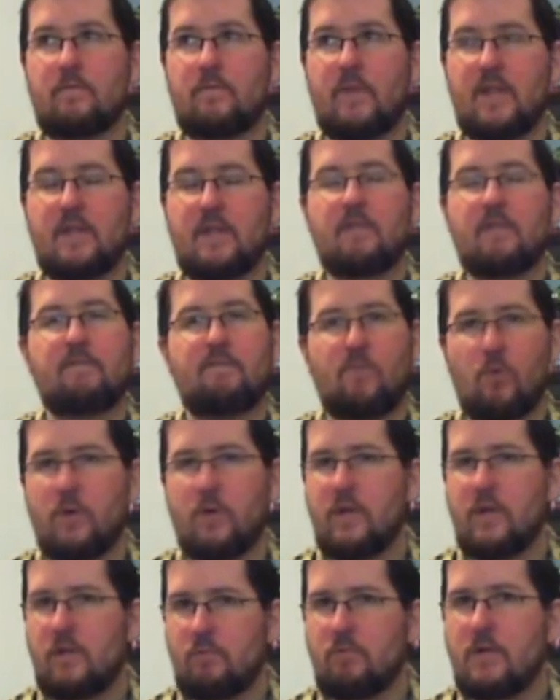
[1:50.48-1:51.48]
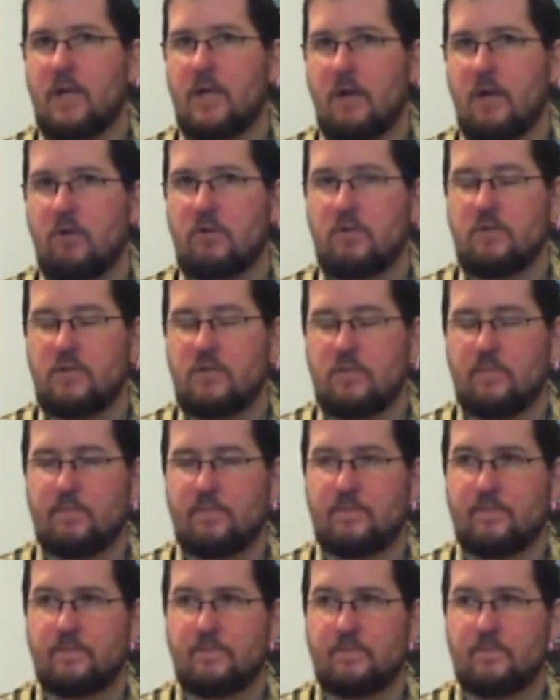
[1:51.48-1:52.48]
I think, 43 characters?
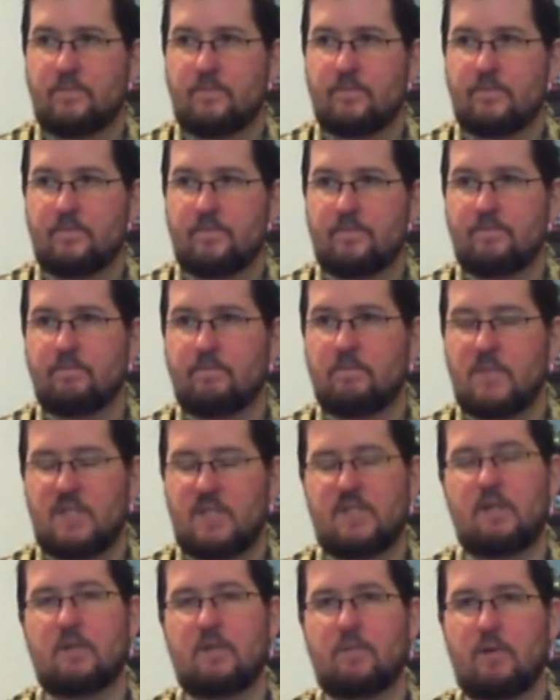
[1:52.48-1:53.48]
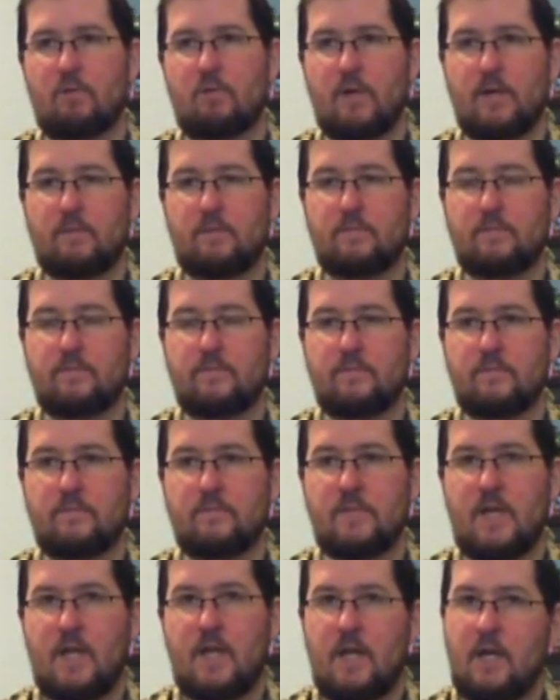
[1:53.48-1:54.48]
That sounds about right.
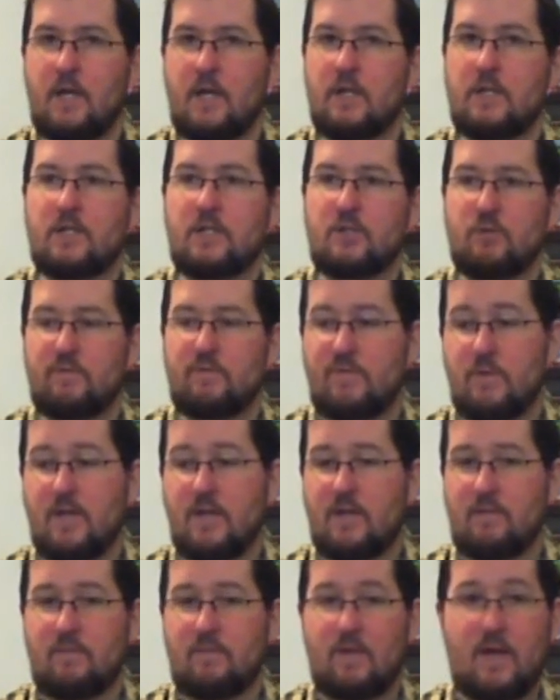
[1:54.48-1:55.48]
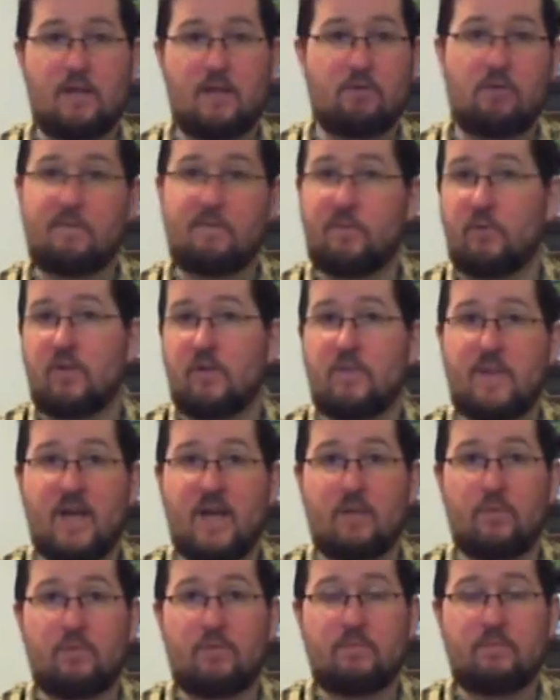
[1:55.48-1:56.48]
So if you get, and they're all fully
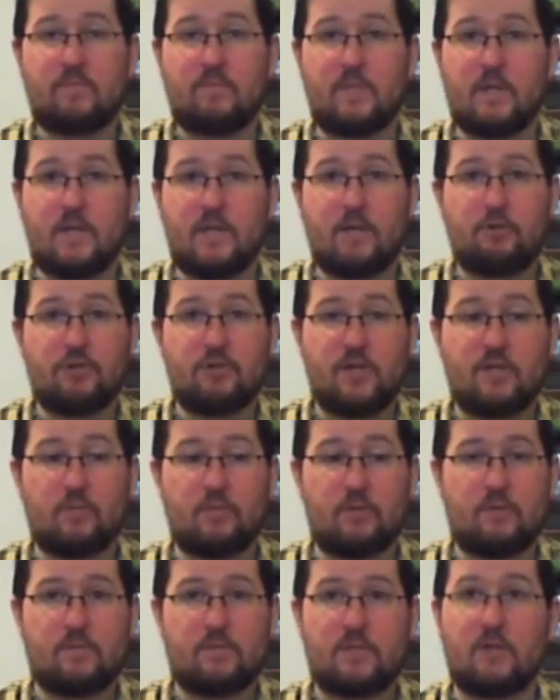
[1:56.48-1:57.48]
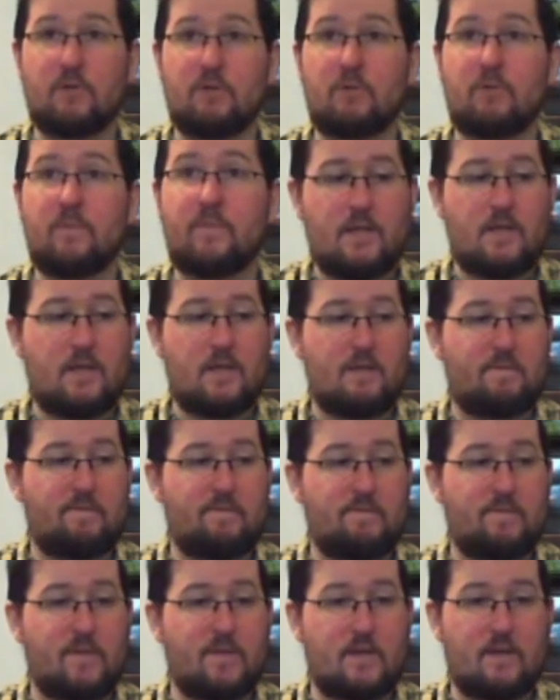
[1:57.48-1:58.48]
compatible and interchangeable, so
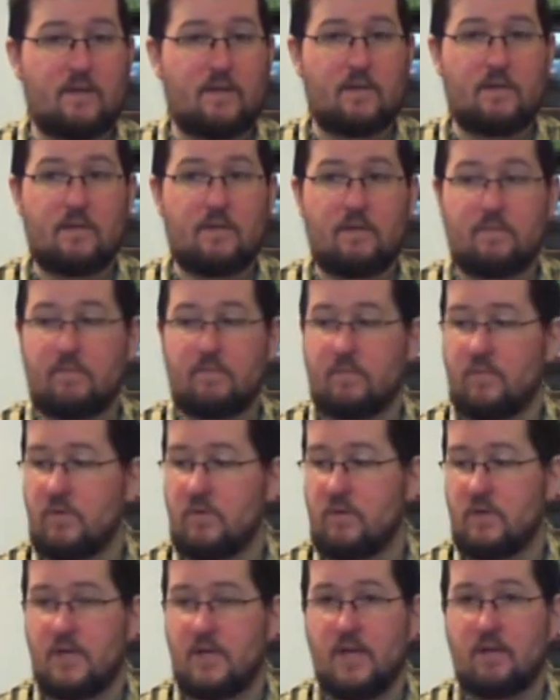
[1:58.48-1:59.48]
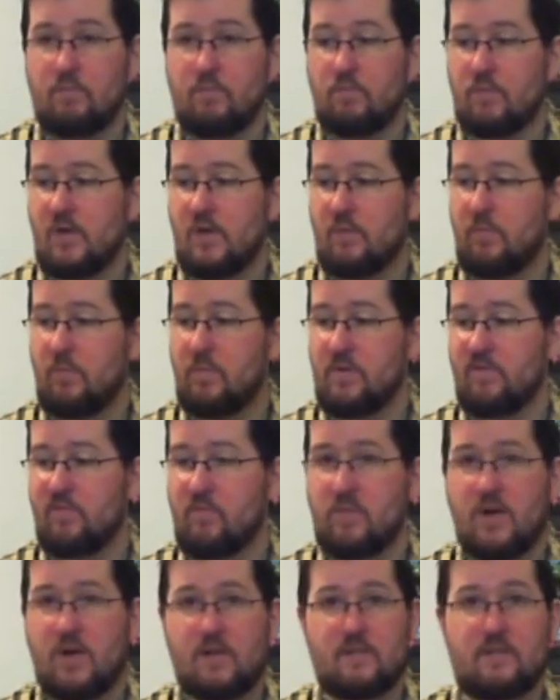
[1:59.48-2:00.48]
if you get a couple different
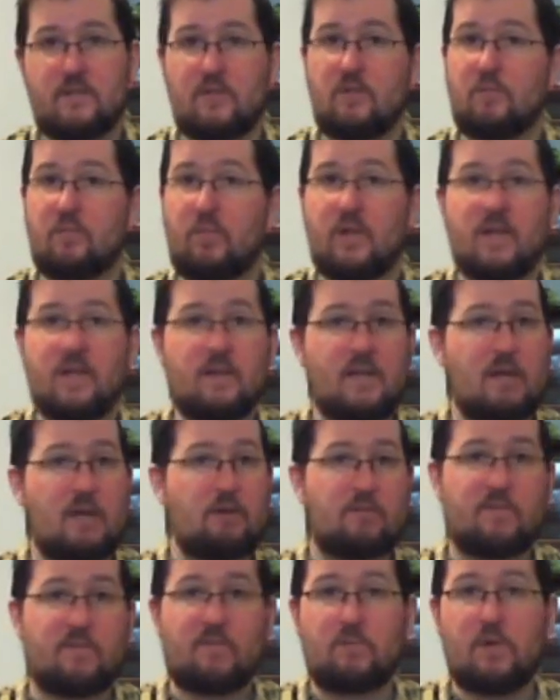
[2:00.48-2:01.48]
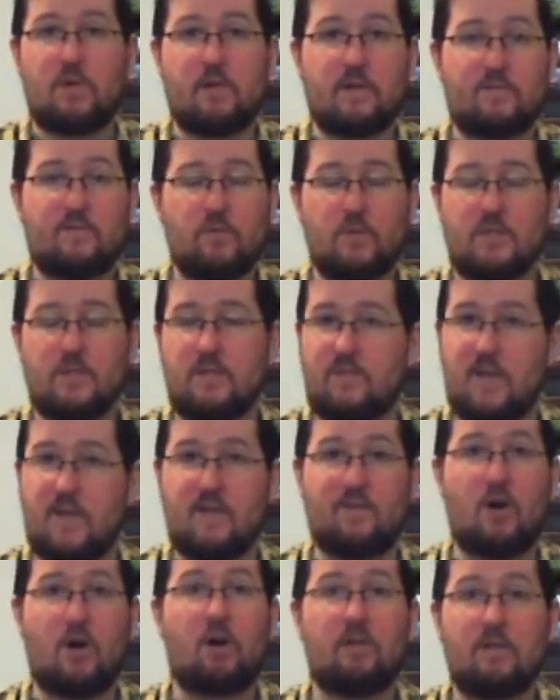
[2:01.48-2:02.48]
boxes, you can play characters from all different ones. If you
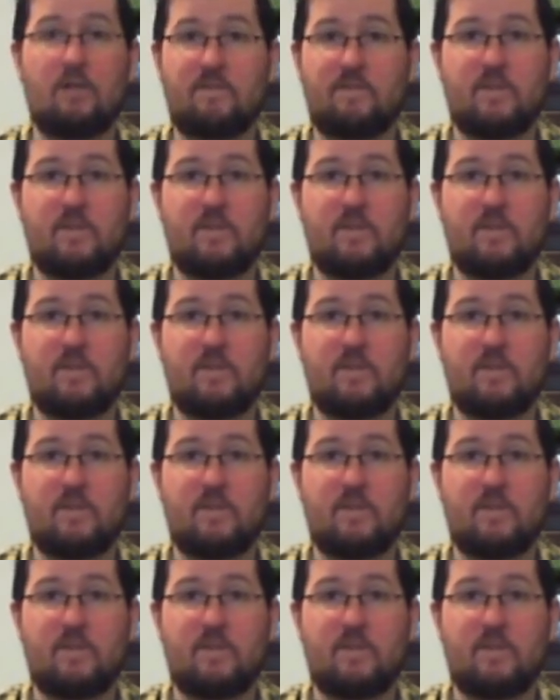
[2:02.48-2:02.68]
have all of